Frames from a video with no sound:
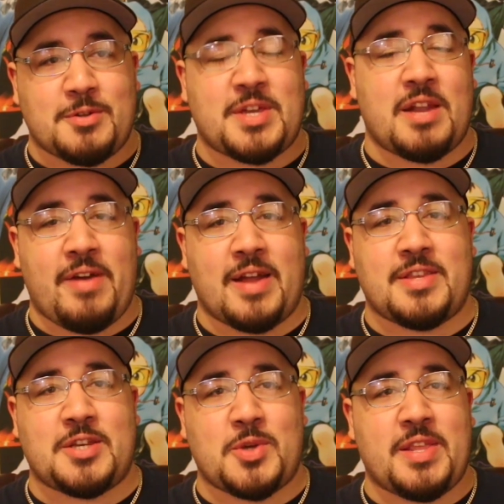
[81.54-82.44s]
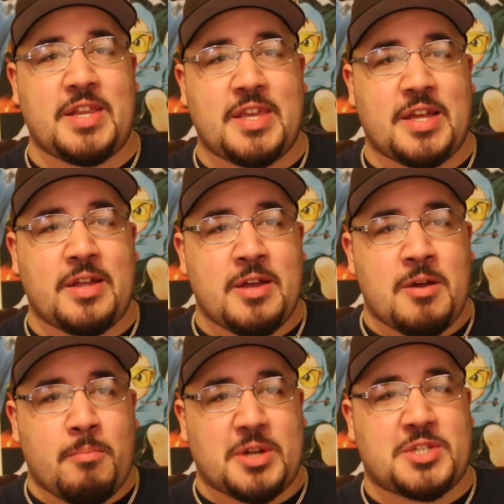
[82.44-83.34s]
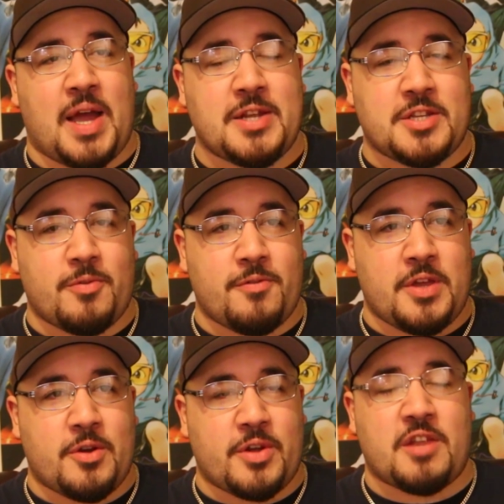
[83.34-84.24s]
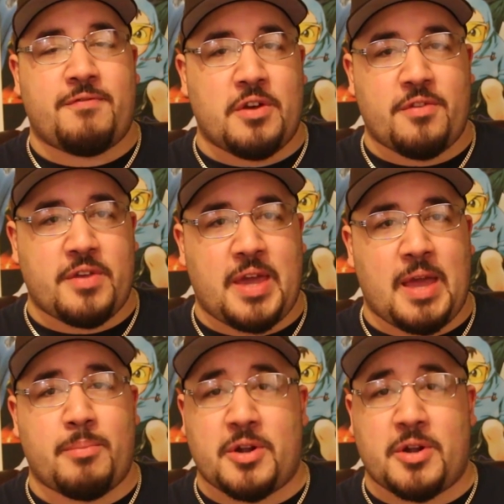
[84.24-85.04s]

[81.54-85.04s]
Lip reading: kind of hectic, so I didn't get much time to, get a feel of the game.